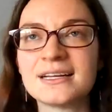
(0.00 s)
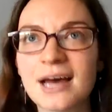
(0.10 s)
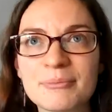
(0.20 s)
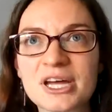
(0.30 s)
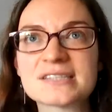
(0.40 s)

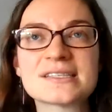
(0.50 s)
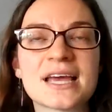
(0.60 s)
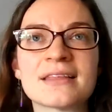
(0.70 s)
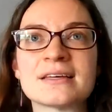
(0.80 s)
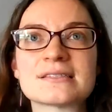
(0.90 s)
I'm not
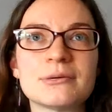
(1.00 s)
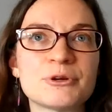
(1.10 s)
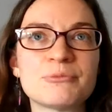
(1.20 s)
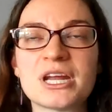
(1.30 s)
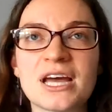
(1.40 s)
saying that
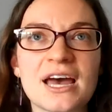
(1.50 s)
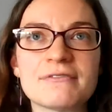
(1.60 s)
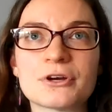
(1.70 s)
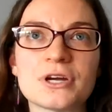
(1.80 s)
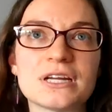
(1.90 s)
someone may not have a
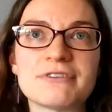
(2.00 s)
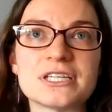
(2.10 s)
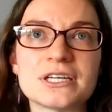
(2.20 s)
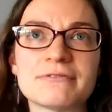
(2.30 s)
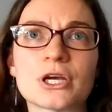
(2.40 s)
creative
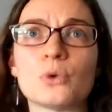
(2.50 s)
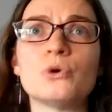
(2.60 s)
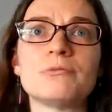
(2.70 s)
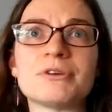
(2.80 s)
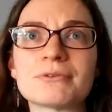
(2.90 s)
idea of like, oh,
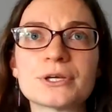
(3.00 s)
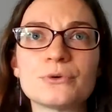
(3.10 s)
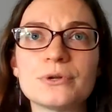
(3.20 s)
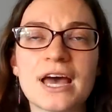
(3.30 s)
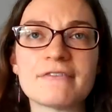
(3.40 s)
it'd be really
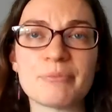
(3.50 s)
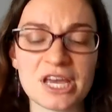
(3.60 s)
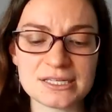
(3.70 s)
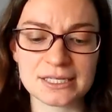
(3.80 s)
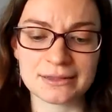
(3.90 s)
cool to have a
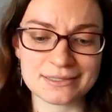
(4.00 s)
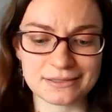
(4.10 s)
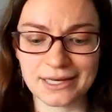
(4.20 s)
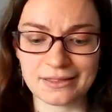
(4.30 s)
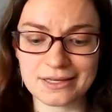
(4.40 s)
painting that's
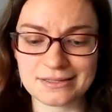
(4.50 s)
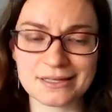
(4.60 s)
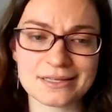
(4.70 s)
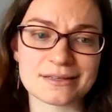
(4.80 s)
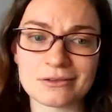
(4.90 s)
like this,
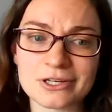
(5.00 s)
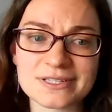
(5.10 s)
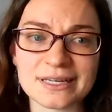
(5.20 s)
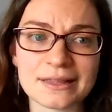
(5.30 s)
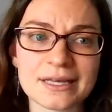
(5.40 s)
and looks
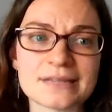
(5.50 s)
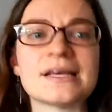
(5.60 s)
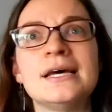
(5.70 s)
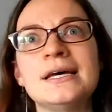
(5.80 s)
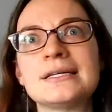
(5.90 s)
like this,
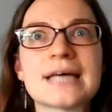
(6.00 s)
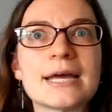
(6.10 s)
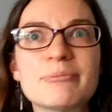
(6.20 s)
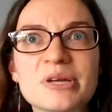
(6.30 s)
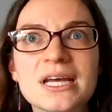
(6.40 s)

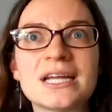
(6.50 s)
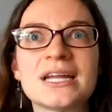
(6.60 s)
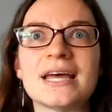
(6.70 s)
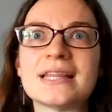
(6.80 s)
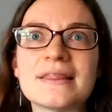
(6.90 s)
type it in,
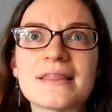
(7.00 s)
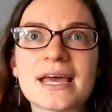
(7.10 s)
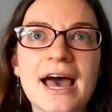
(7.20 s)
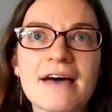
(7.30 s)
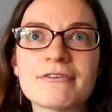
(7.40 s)
and then they
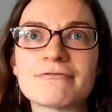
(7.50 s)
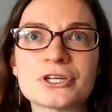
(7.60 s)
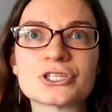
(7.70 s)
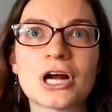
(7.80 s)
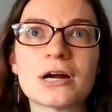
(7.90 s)
have a
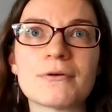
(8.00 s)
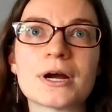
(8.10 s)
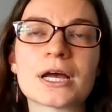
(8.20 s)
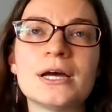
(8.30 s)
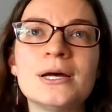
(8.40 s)
finished artwork.
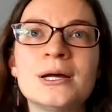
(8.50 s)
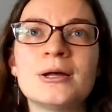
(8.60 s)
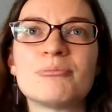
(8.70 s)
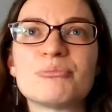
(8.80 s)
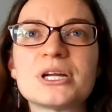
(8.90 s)

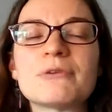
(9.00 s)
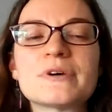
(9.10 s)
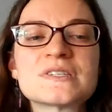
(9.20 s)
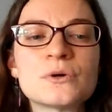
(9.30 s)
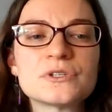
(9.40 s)
But it
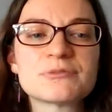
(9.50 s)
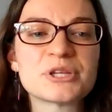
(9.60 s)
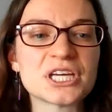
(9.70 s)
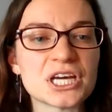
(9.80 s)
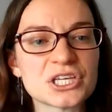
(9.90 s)
wasn't
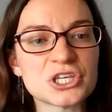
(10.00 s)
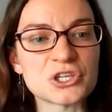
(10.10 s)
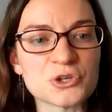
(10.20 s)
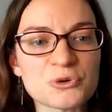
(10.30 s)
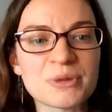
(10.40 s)
ultimately a
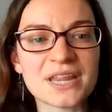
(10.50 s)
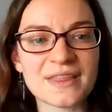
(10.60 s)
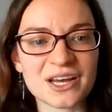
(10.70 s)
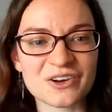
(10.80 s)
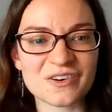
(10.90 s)
human
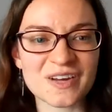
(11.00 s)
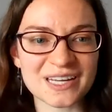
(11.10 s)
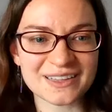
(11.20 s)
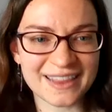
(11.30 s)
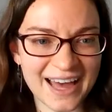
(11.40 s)
that
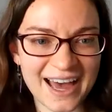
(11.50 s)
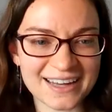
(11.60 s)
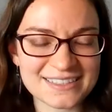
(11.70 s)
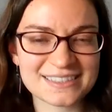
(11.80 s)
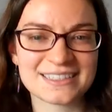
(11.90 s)
created that.
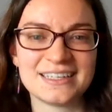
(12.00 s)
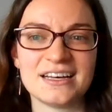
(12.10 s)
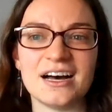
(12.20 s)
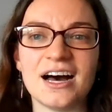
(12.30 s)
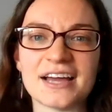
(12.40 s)

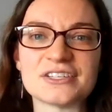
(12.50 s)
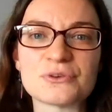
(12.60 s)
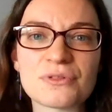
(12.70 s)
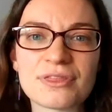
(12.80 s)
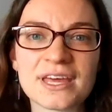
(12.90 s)
I
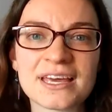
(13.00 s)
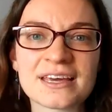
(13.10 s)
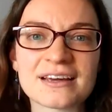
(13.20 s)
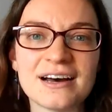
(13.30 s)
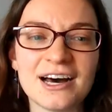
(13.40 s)
do
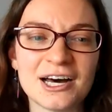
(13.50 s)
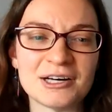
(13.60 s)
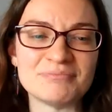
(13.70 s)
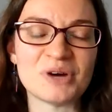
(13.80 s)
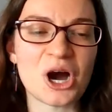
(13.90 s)
think
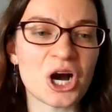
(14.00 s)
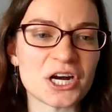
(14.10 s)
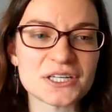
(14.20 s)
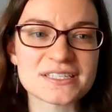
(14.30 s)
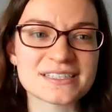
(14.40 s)

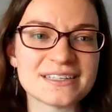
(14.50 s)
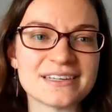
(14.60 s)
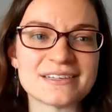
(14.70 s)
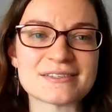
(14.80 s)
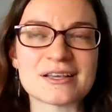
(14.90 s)
art
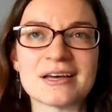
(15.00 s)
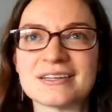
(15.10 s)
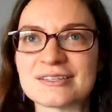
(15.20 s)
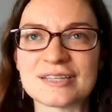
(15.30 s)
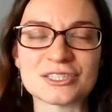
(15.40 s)
is an
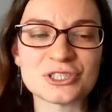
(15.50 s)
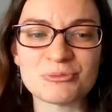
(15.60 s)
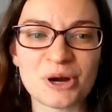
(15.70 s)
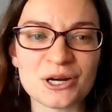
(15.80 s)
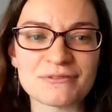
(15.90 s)
essential
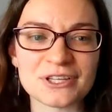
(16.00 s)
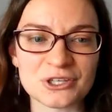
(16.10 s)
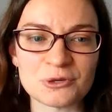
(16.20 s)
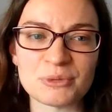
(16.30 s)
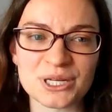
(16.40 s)
part of the
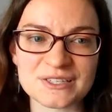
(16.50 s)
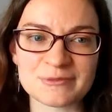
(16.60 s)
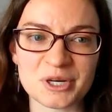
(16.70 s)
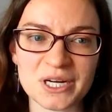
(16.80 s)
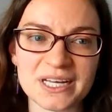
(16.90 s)
human
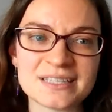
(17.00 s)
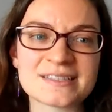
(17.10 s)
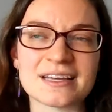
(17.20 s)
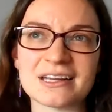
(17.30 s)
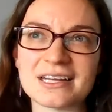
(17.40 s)
experience,
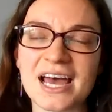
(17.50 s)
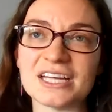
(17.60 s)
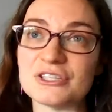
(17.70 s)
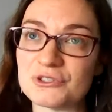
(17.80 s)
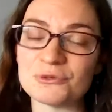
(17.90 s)
and I
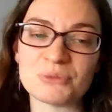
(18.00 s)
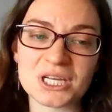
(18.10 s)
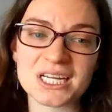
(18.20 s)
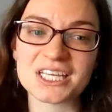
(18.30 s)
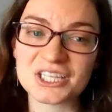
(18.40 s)
do
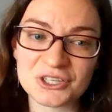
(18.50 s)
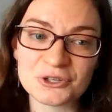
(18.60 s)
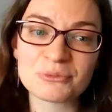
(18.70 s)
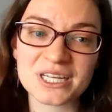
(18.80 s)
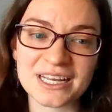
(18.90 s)
mean
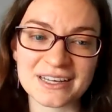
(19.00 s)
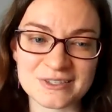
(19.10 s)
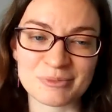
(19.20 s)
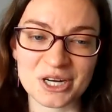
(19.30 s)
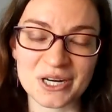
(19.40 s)
human
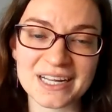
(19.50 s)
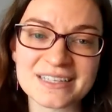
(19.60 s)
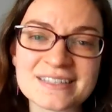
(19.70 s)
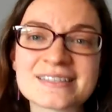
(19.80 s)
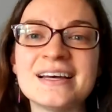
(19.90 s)

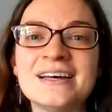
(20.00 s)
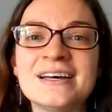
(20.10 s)
experience.